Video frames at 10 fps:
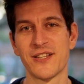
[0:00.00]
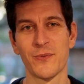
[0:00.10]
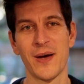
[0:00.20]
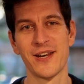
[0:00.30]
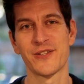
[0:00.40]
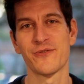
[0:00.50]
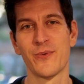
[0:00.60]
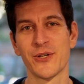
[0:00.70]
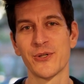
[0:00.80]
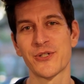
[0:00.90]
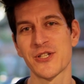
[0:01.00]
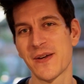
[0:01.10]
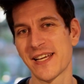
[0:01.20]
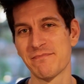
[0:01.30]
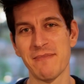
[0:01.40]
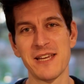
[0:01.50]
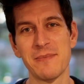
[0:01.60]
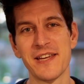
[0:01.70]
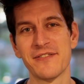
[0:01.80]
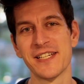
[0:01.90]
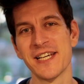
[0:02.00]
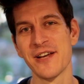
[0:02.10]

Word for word: awareness of what you're doing and maybe even